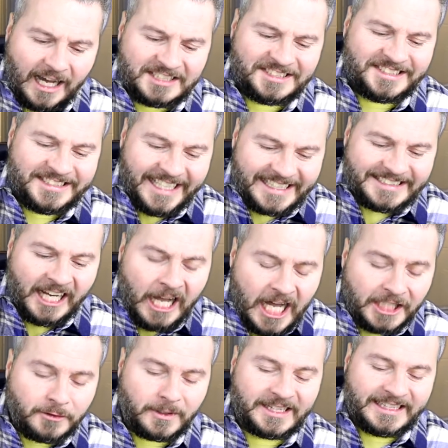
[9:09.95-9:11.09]
A six
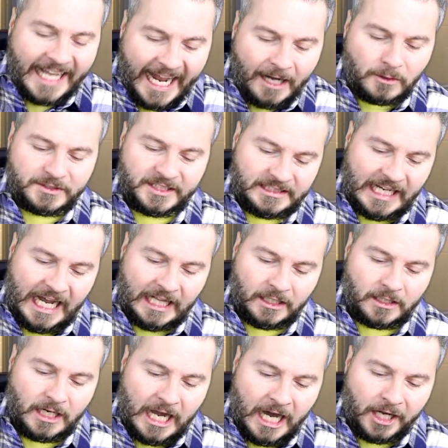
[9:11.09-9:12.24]
hundred thousand
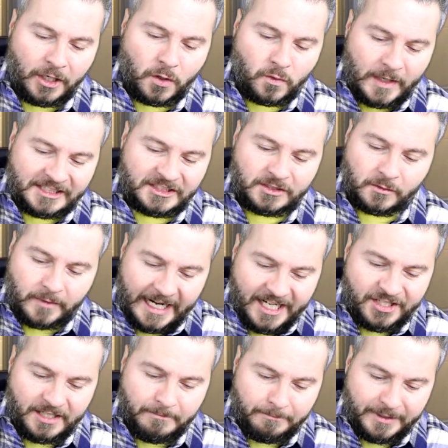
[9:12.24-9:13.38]
dollar auto
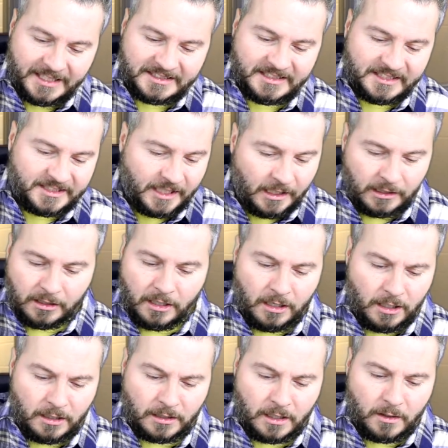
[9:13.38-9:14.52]
restoration business
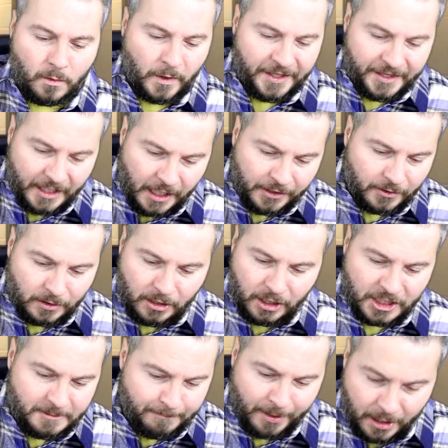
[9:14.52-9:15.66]
along with other
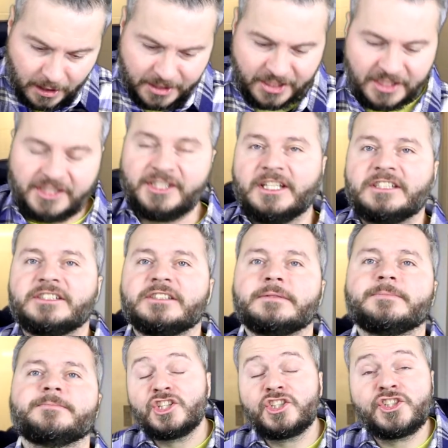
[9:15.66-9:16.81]
large purchases.
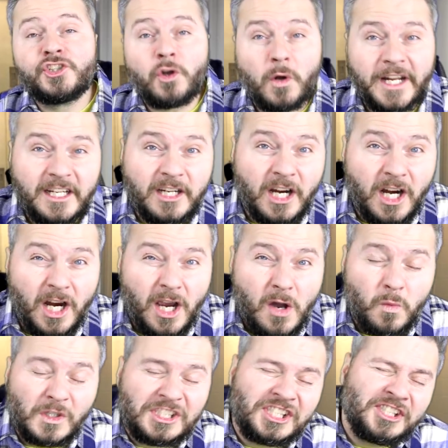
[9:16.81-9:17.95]
Shorty girl
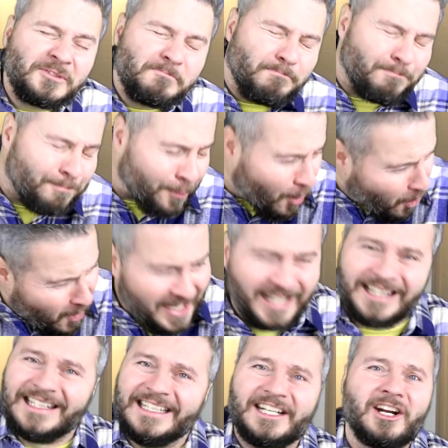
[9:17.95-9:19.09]
was
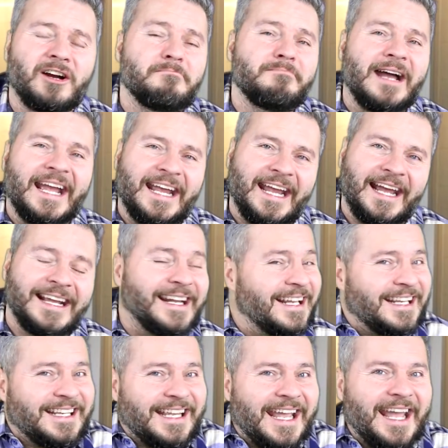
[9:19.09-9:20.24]
spoiling her man. And
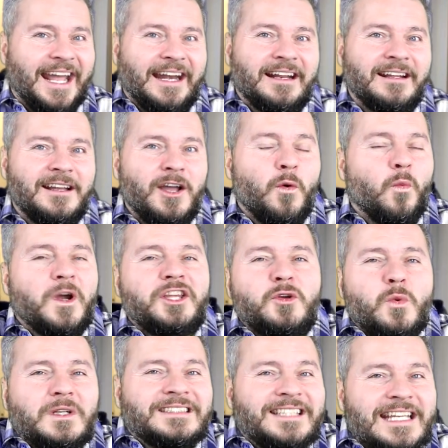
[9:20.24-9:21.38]
again, when
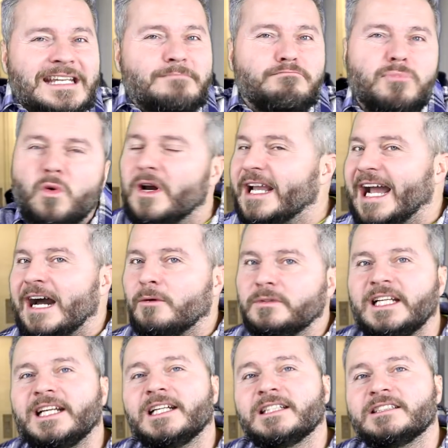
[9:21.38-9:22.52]
you a D-boy
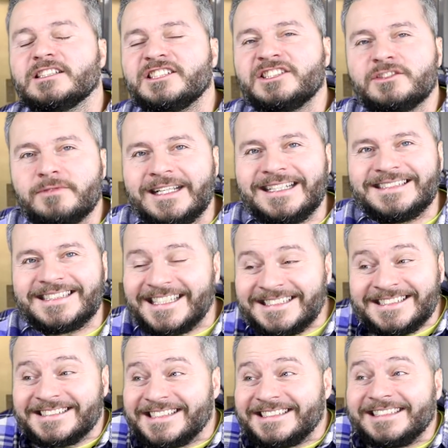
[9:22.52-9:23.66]
out there in the streets,
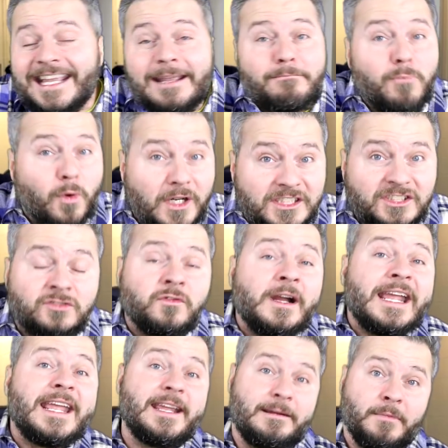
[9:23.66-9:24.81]
this is a D-boy's
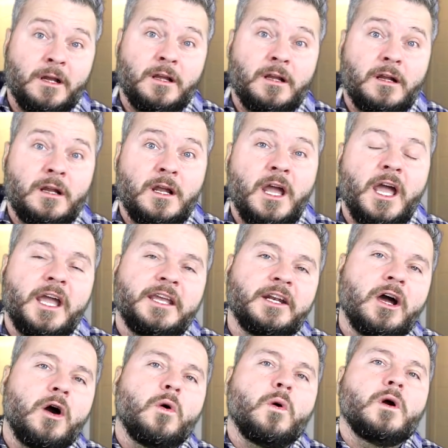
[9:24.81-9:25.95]
dream. You
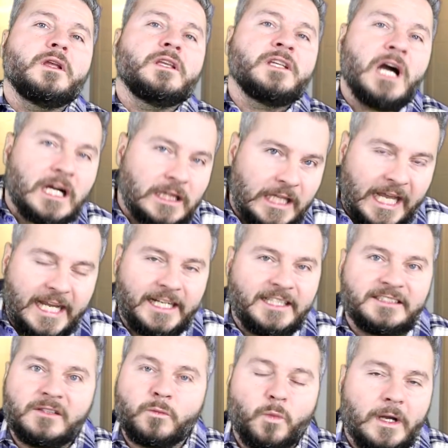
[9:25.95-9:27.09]
know, young
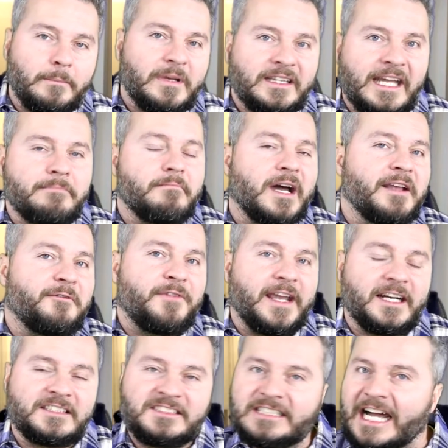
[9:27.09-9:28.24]
ladies and women, they might
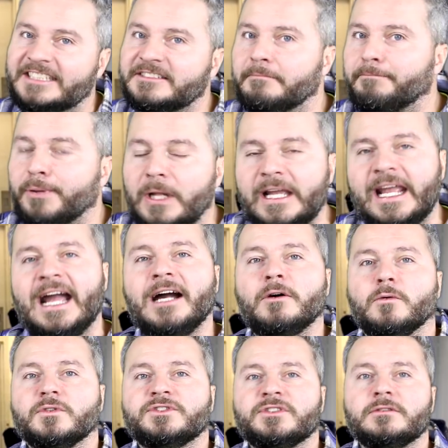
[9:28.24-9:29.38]
fantasize and play
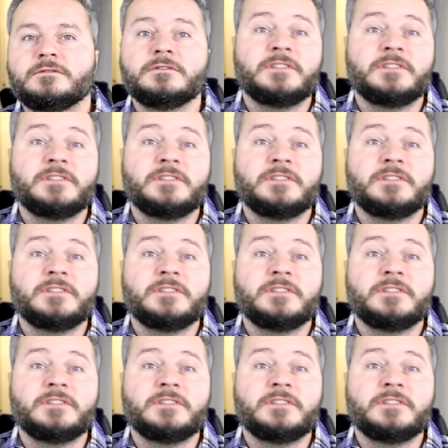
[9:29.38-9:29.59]
house.